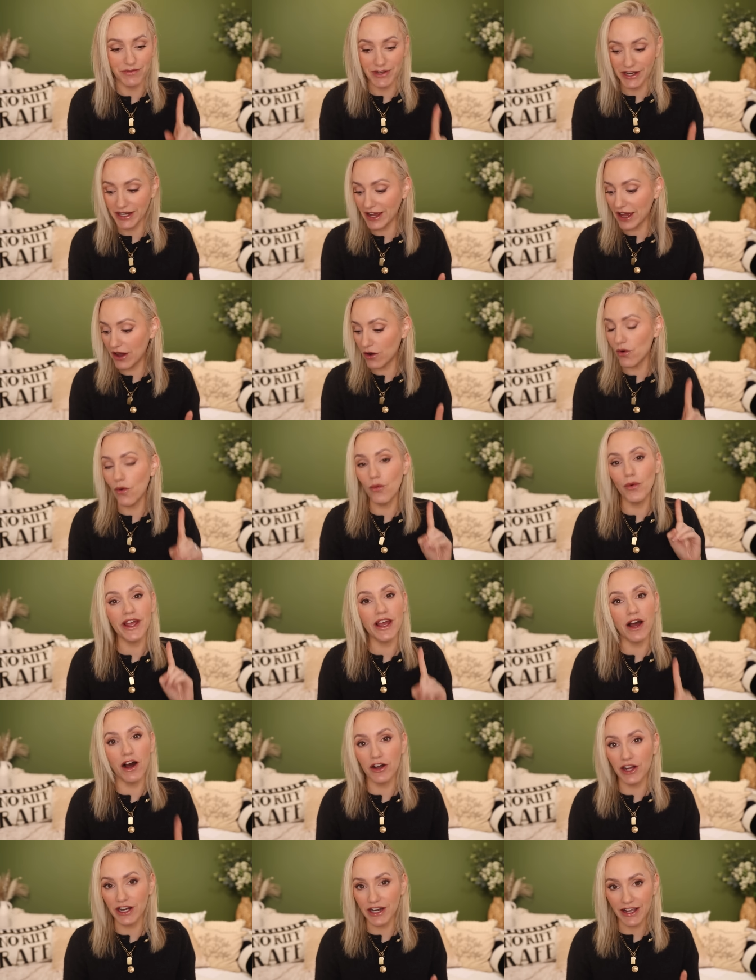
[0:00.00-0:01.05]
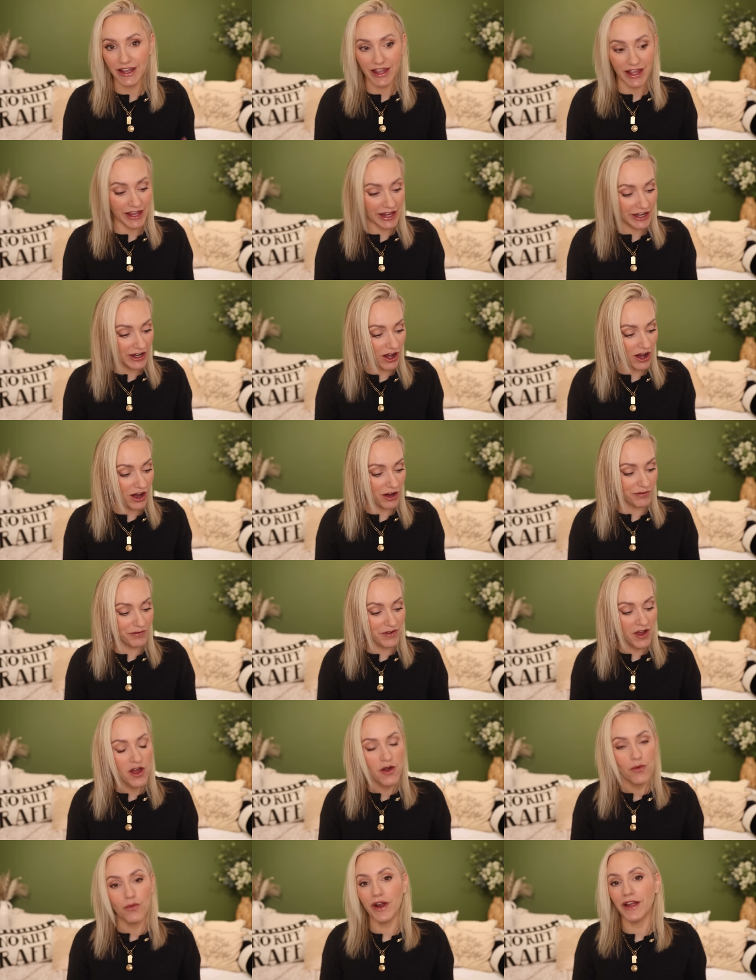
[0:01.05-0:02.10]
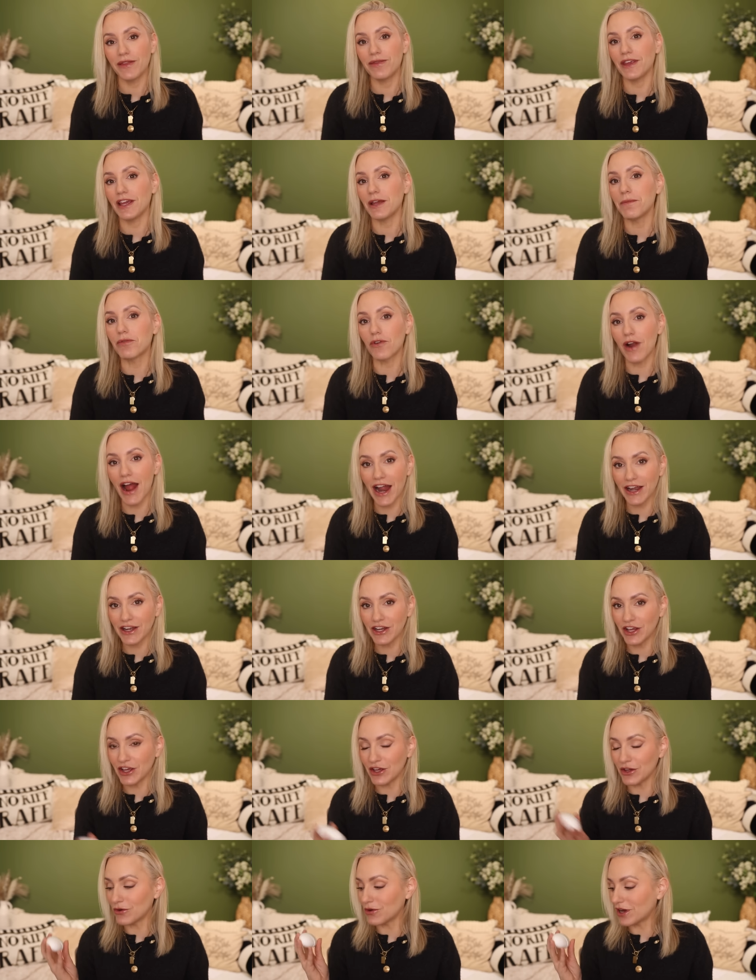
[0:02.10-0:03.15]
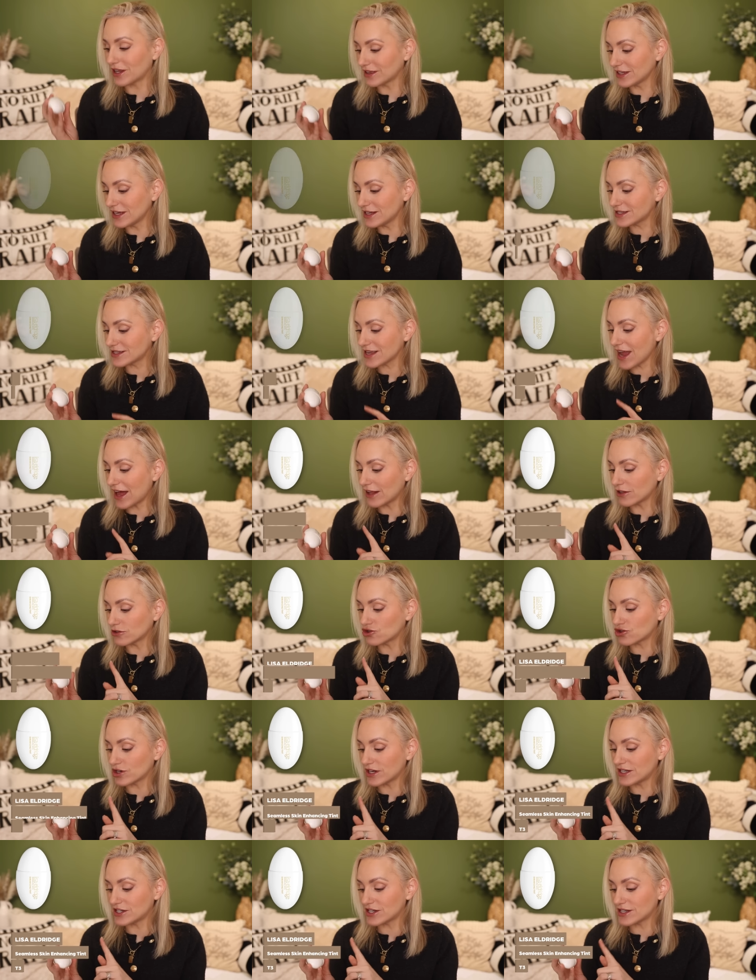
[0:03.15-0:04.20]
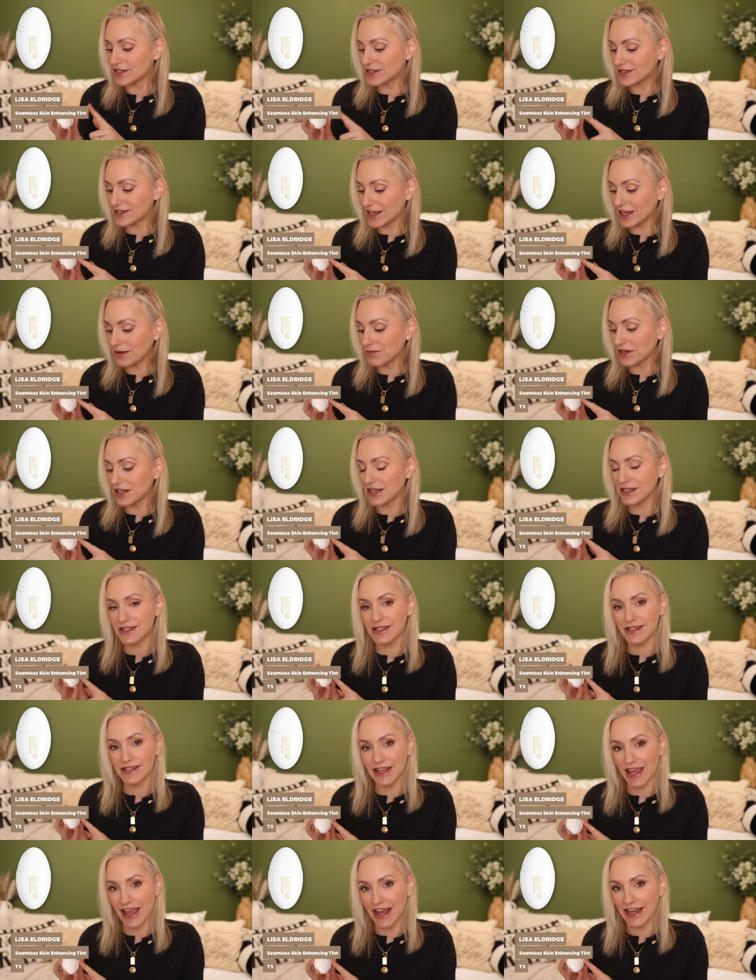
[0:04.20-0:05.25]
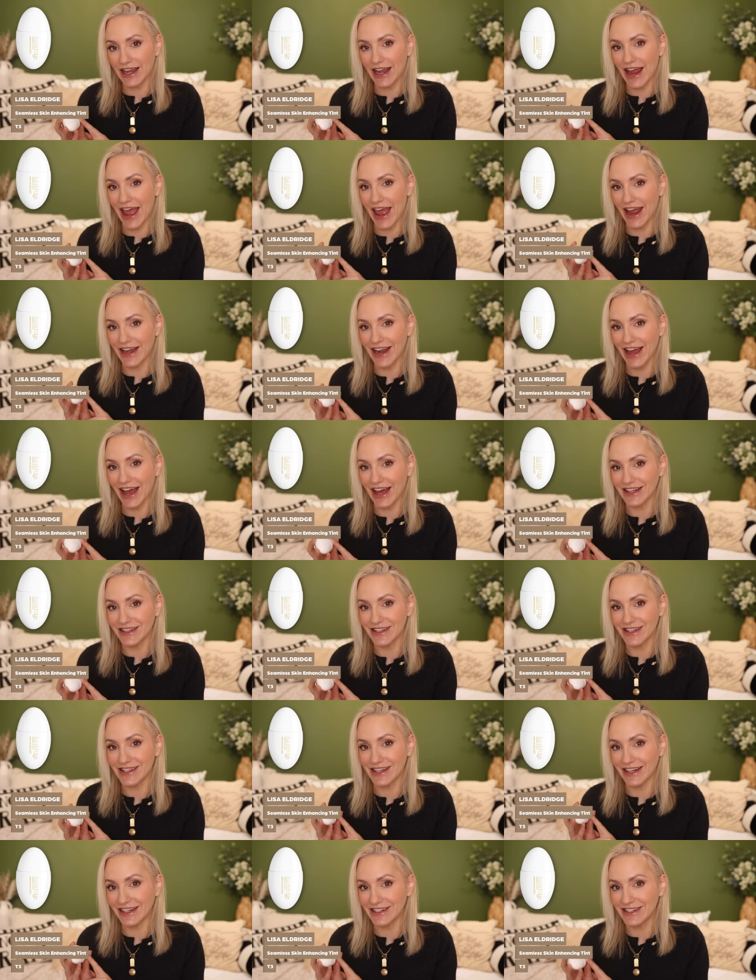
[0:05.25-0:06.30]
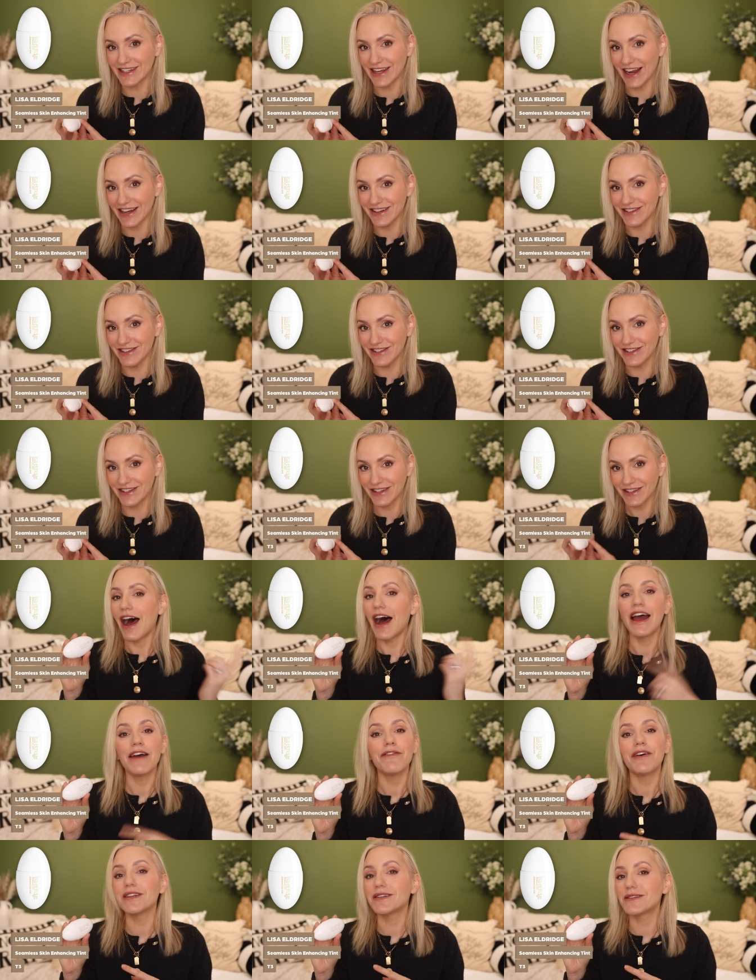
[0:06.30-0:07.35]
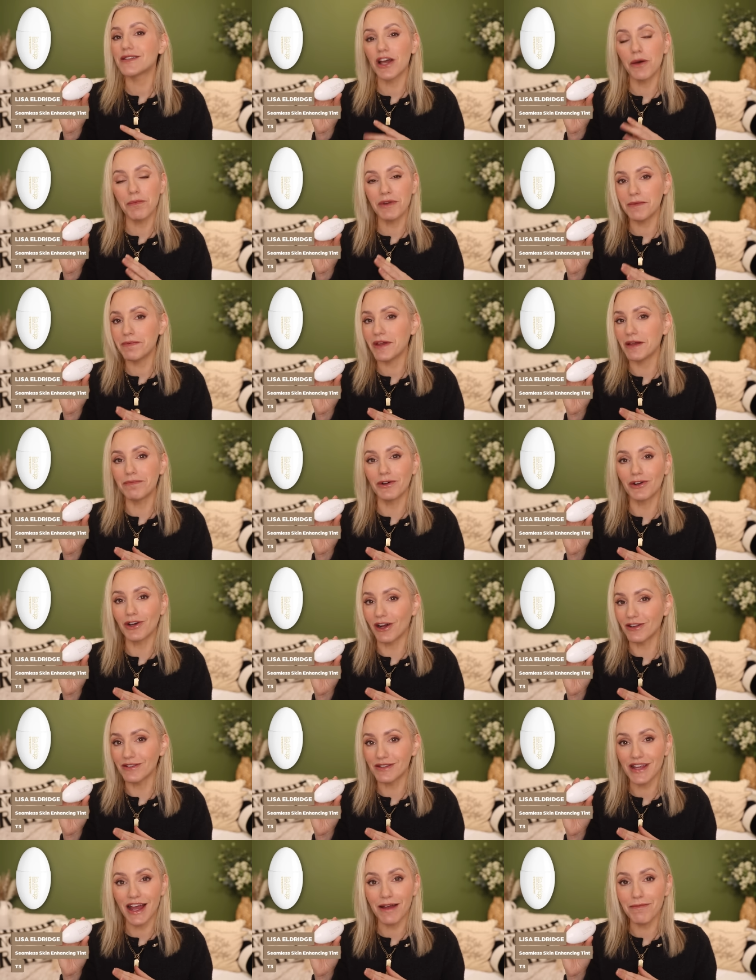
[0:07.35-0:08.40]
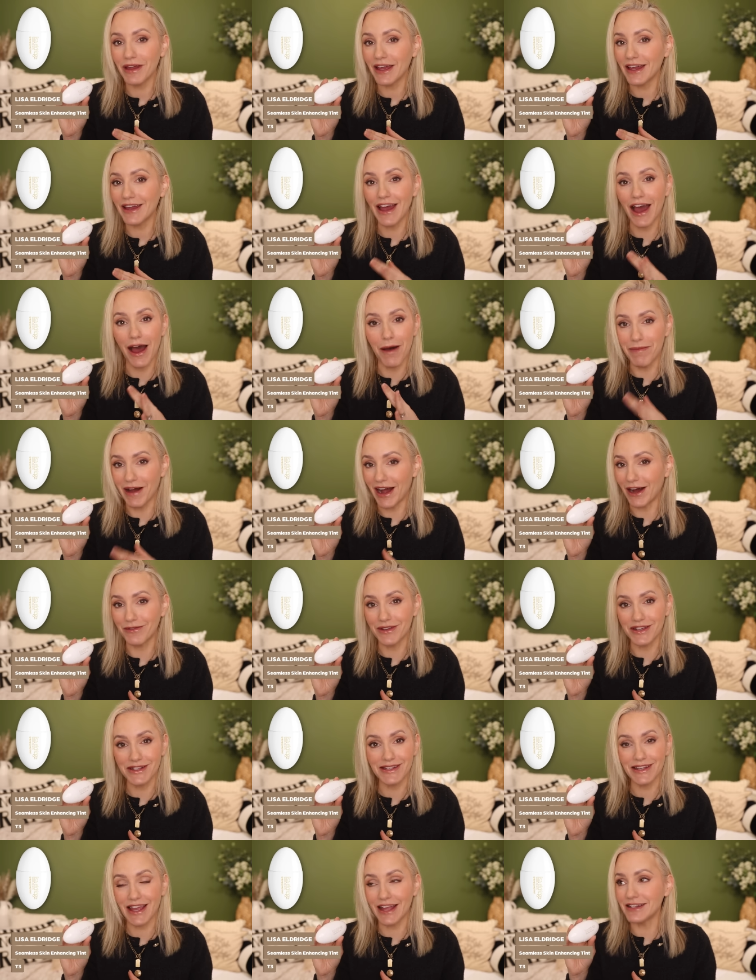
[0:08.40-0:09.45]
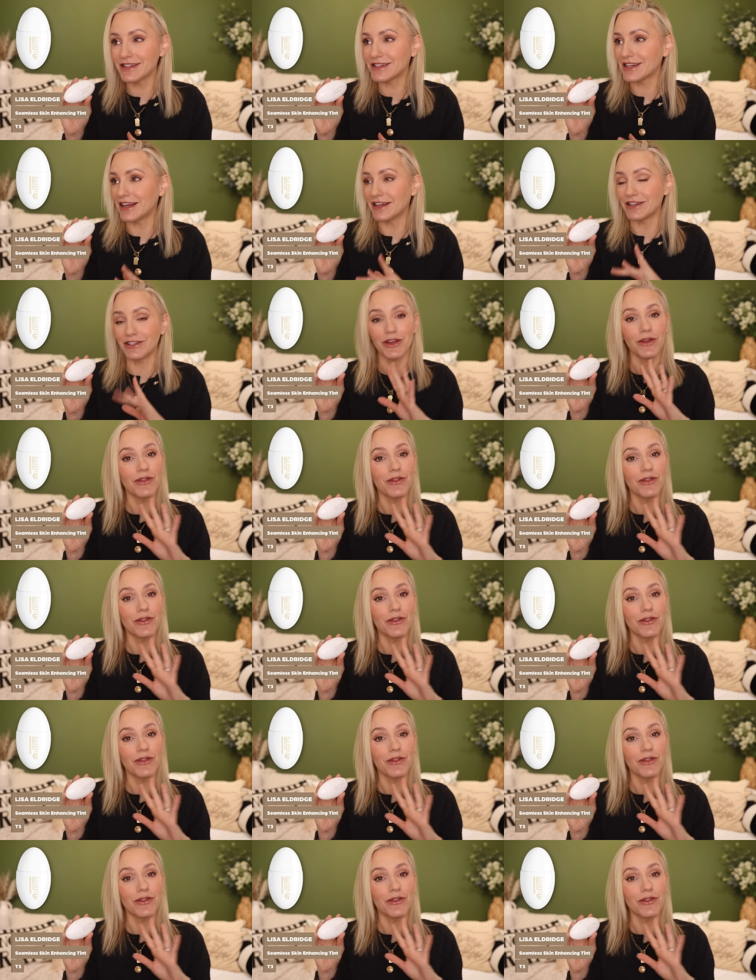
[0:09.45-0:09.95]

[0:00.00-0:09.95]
video. We are gonna kick it off with the brand new Lisa Eldridge Seamless Skin Enhancing Tint. I have had so many people contact me about this skin tint,